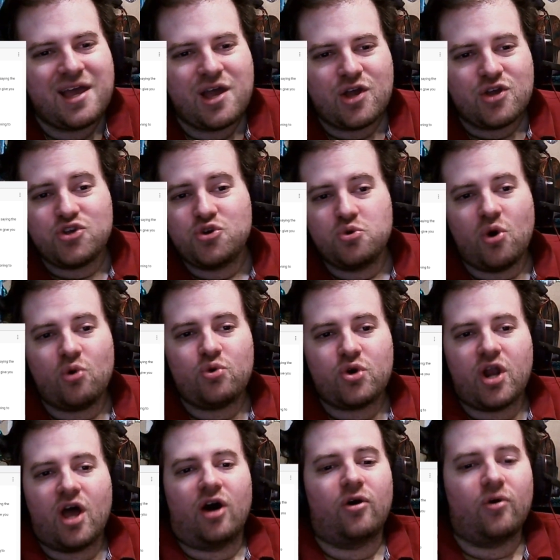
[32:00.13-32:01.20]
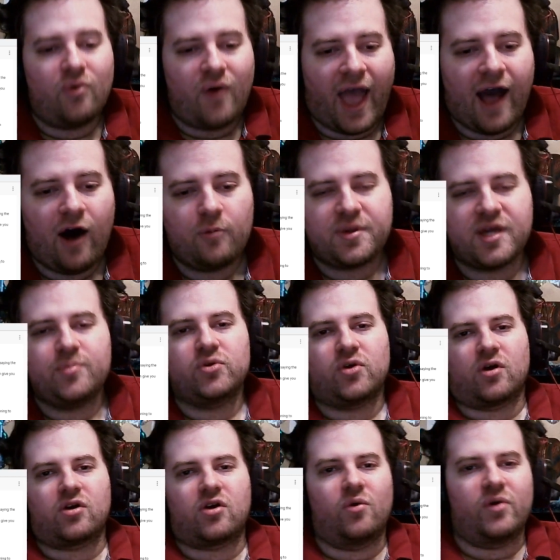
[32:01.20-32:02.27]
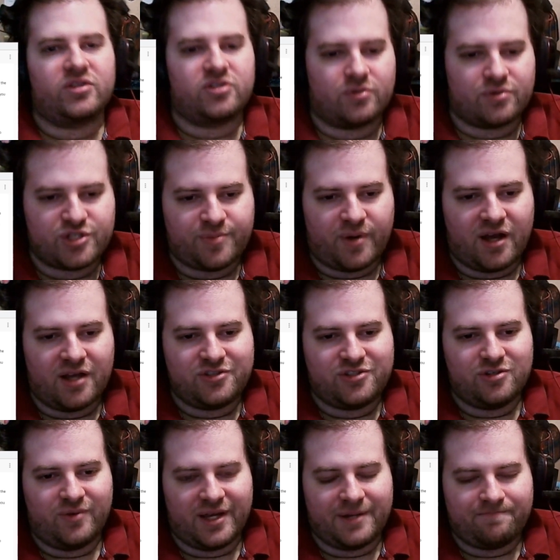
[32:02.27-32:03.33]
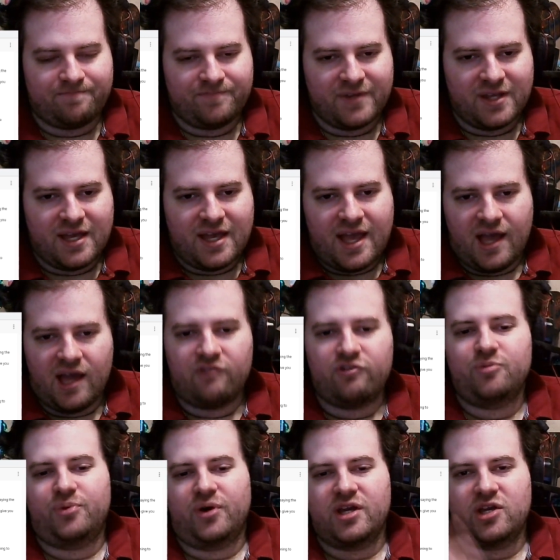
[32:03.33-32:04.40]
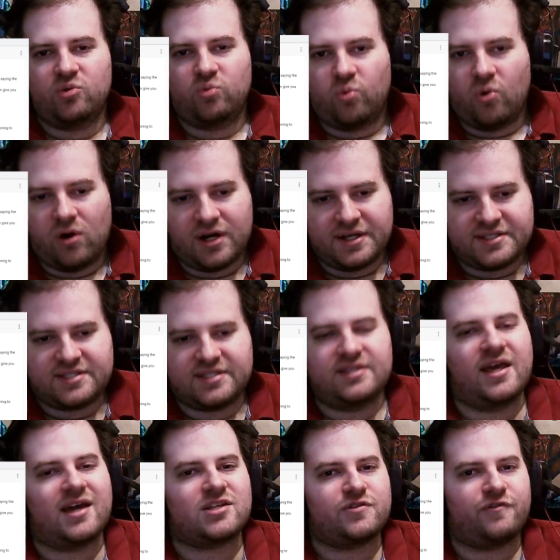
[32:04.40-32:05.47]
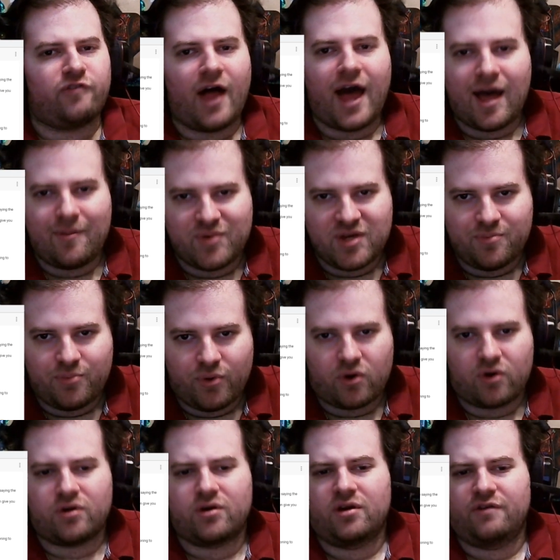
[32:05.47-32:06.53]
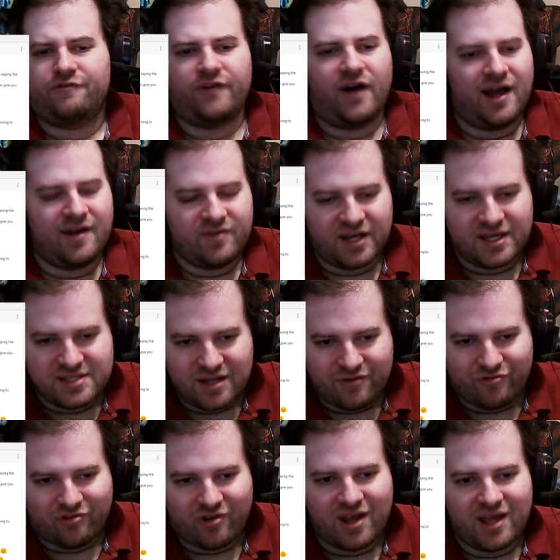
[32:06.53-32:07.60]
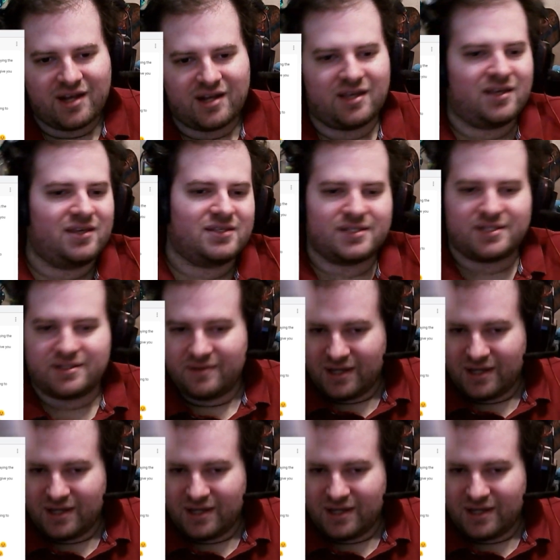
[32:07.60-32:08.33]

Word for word: you don't know how people are going to respond to it. Everybody wants the next Flappy Bird, Five Nights at Freddy's,